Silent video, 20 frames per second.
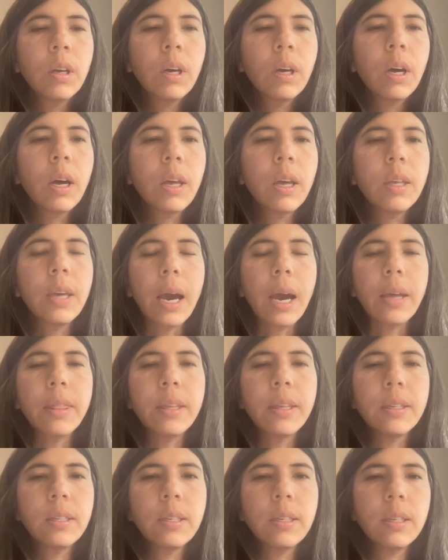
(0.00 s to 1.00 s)
yeah,
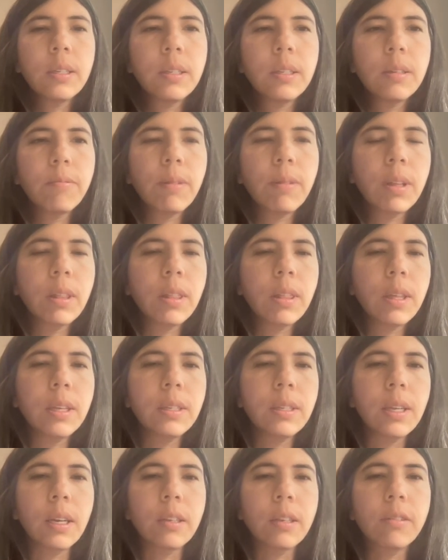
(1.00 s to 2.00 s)
this is when
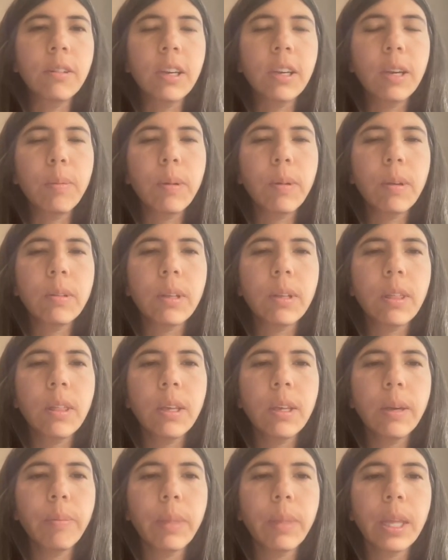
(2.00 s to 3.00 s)
things get tricky, because the
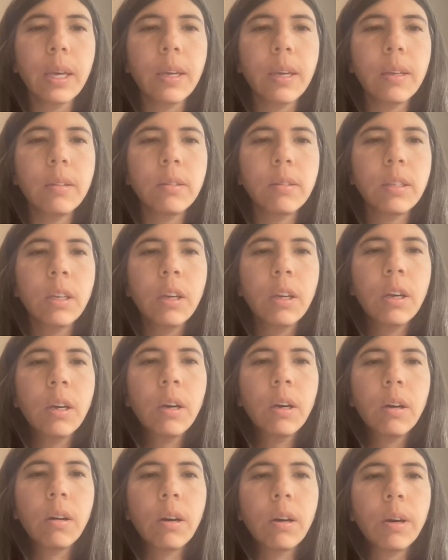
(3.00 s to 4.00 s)
thing is,
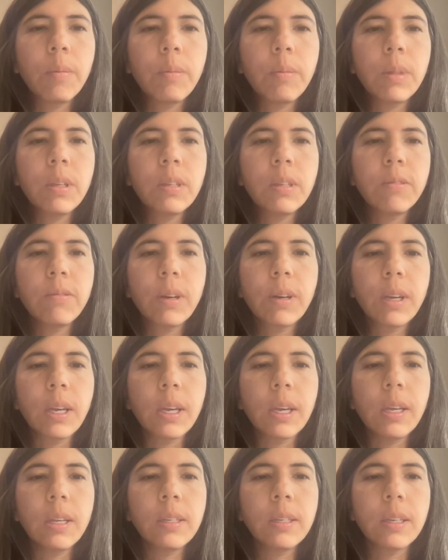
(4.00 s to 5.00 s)
this rook
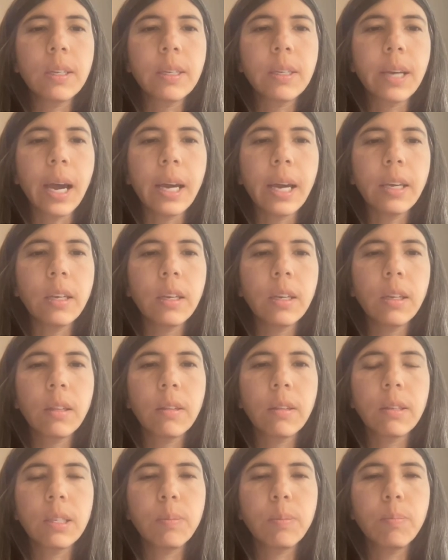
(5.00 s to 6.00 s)
is attacking
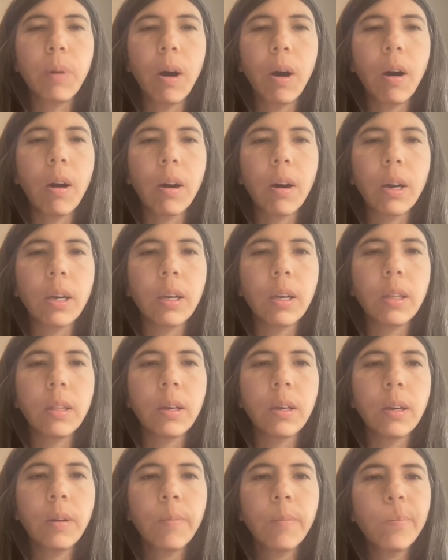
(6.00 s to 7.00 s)
this
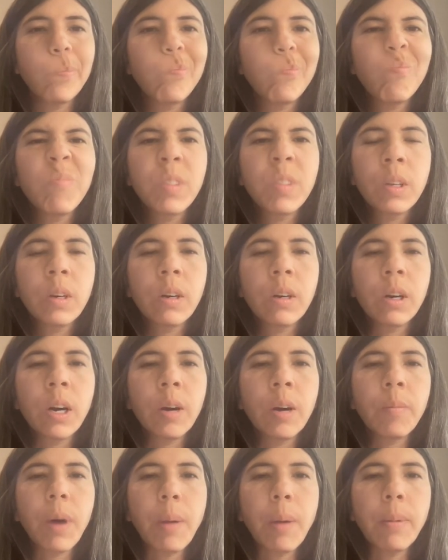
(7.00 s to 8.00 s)
pawn.
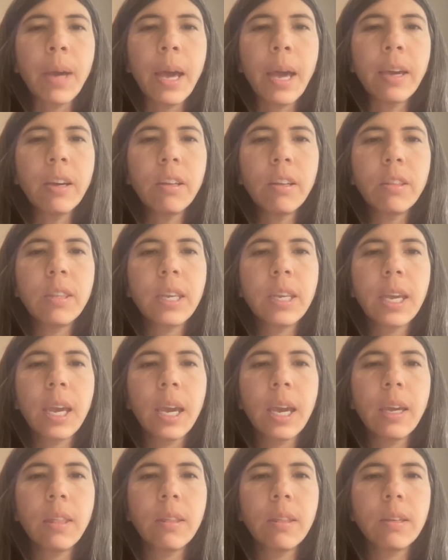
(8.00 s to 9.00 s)
I mean, I could
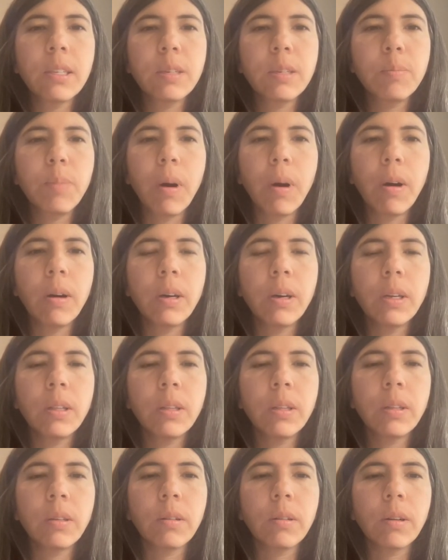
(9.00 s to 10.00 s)
take this
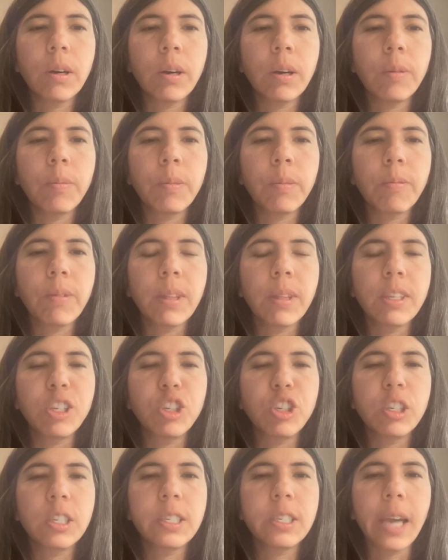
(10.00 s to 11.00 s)
pawn with
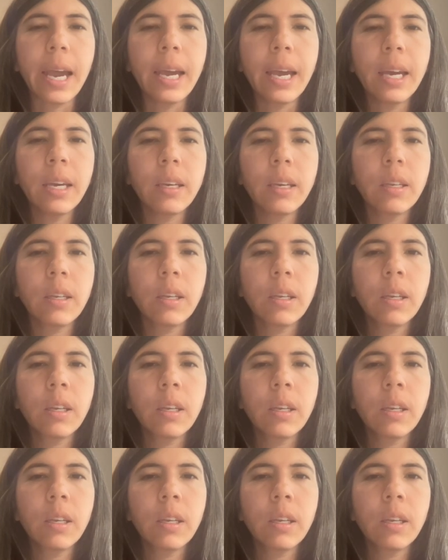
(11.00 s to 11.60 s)
check.